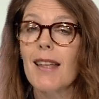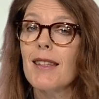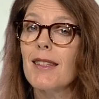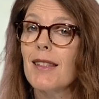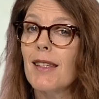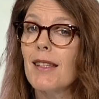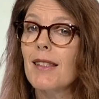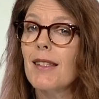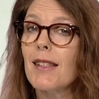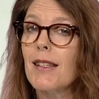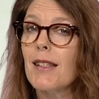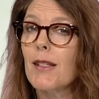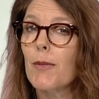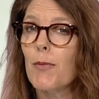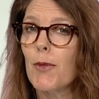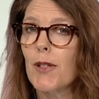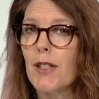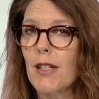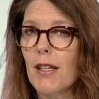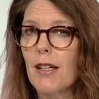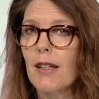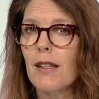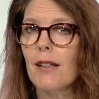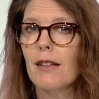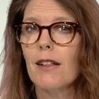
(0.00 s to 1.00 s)
since this
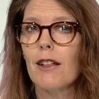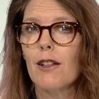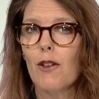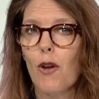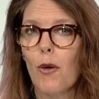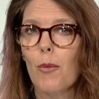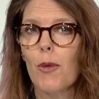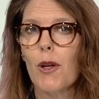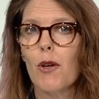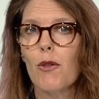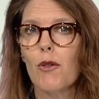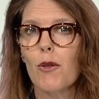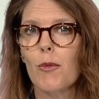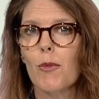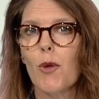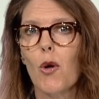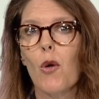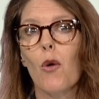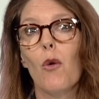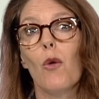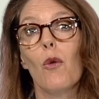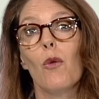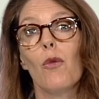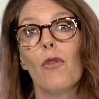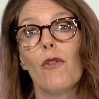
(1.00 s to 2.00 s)
particular lobby group
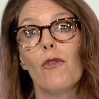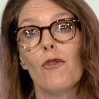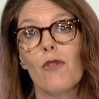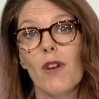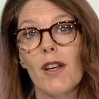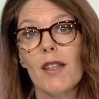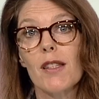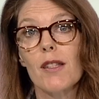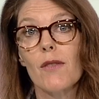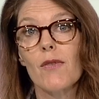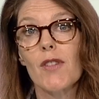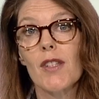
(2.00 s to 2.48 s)
called the Friends